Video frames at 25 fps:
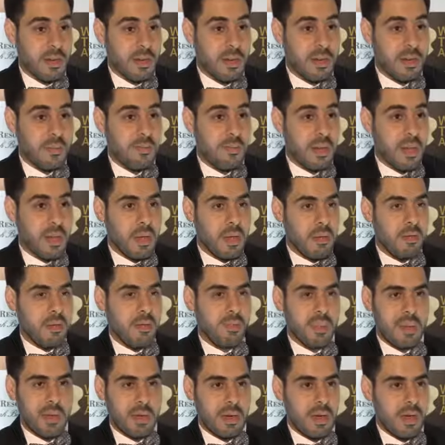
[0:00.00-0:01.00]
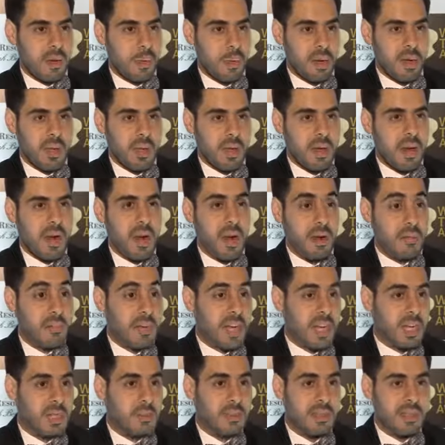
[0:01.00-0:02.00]
Uh, we've been uh, working hard,
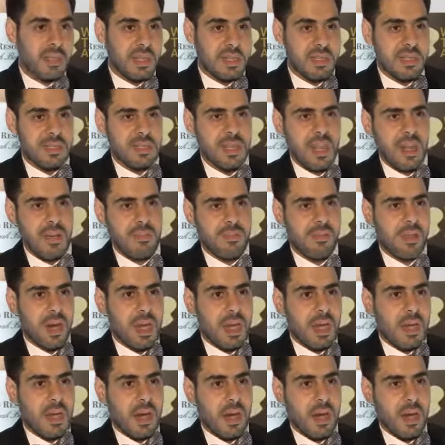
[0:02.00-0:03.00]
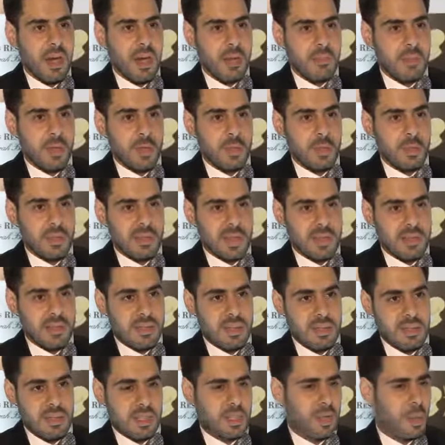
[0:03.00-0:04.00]
management and staff, uh, you know, to
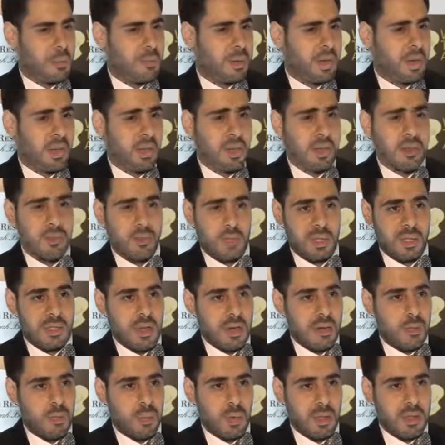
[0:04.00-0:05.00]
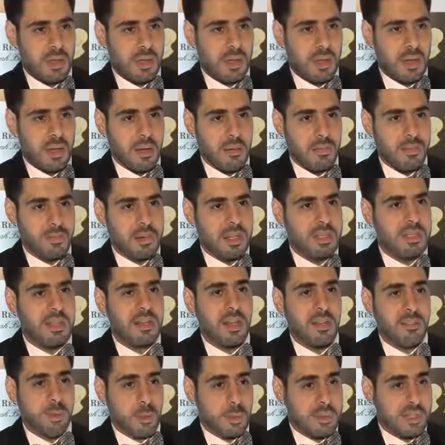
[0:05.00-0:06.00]
get uh, this company. We started with uh,
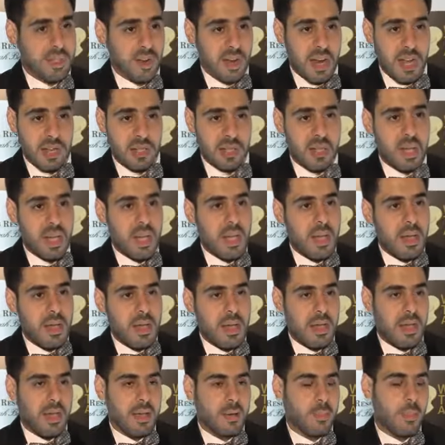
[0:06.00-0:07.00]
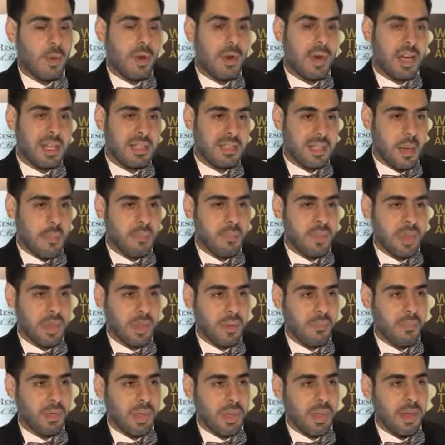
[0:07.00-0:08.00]
basically from scratch, and we're at
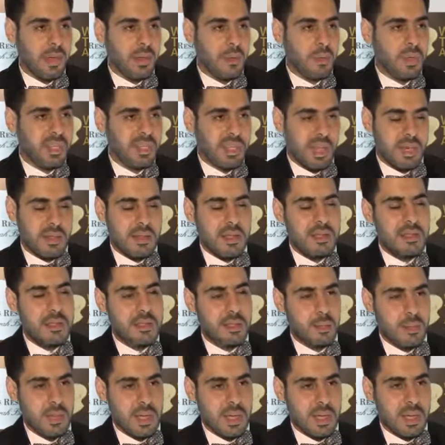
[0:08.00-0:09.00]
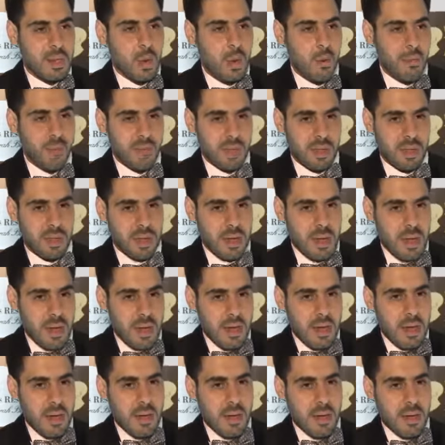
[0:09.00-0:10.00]
something. And we take this to be hopefully
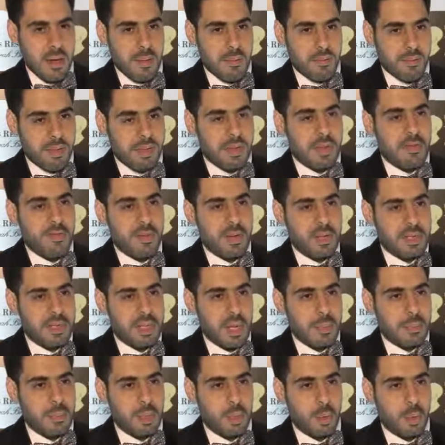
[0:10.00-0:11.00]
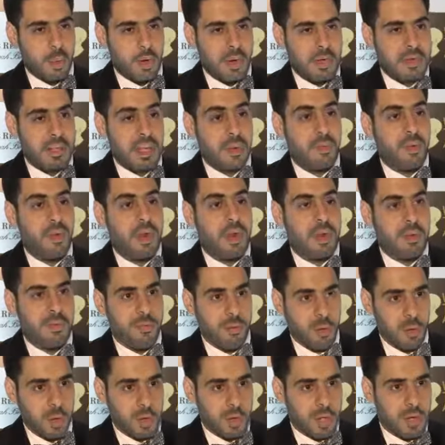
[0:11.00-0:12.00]
um, the first step towards a greater
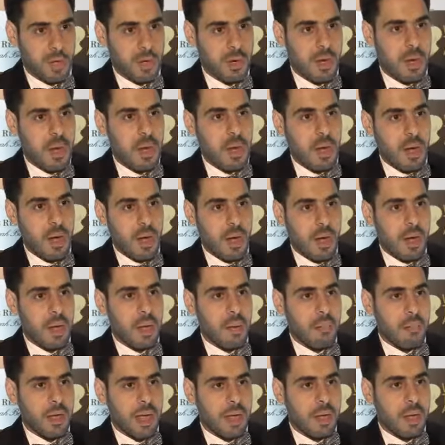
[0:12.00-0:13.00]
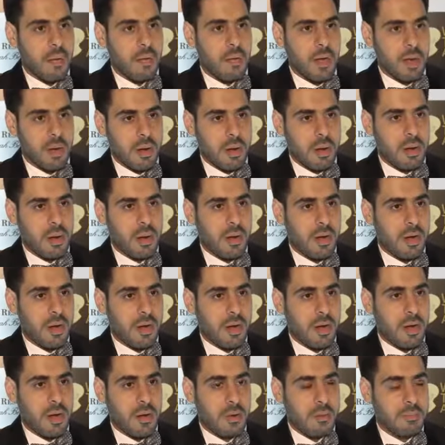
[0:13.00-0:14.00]
future um, and a
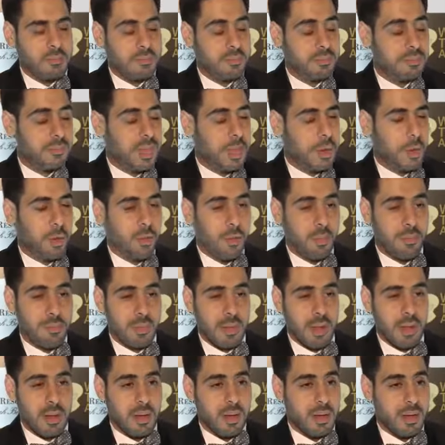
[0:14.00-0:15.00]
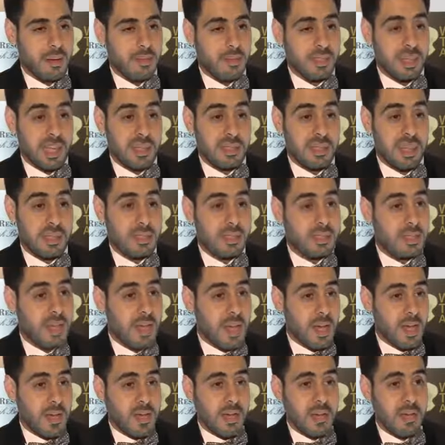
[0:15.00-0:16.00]
greater, you know, success.
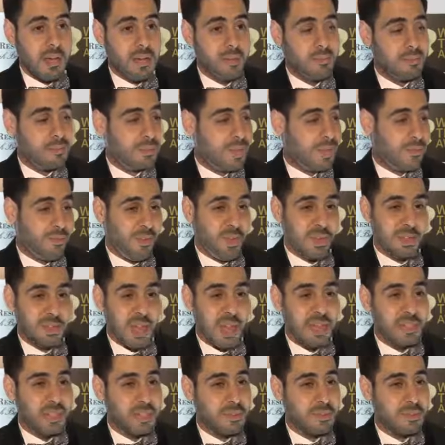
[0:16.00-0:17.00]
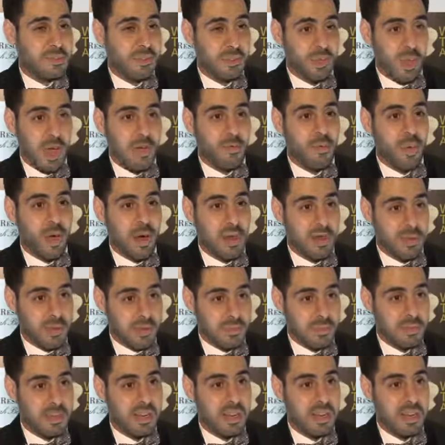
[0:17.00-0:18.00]
Um, it feels awesome to have won
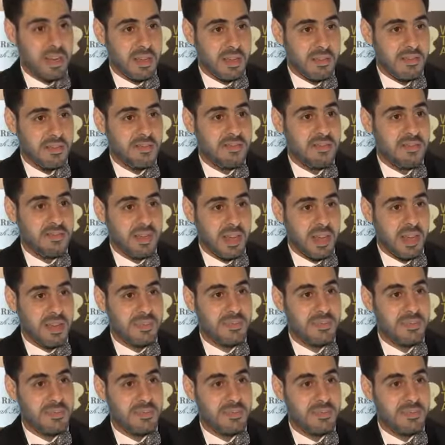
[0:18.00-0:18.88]
today. Yeah.